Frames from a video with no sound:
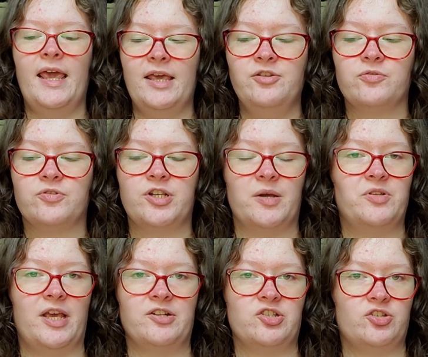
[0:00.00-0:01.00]
intercept
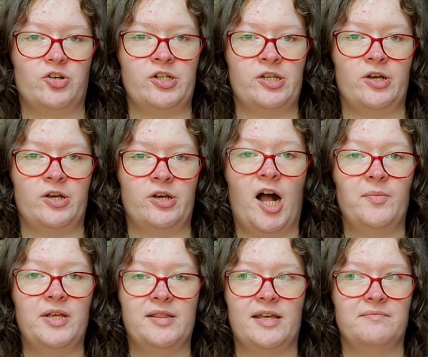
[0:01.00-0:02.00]
and study a
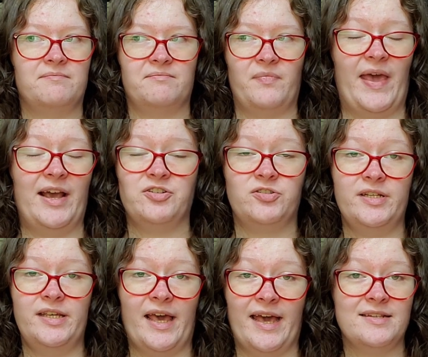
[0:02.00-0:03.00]
comet that
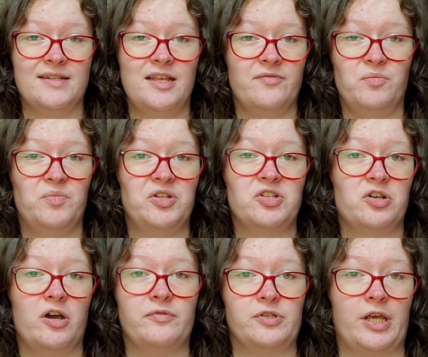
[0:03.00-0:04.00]
actually hasn't even been
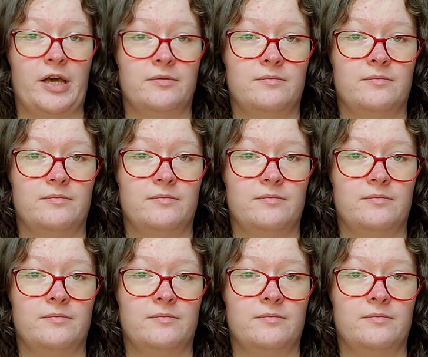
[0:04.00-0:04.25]
discovered yet.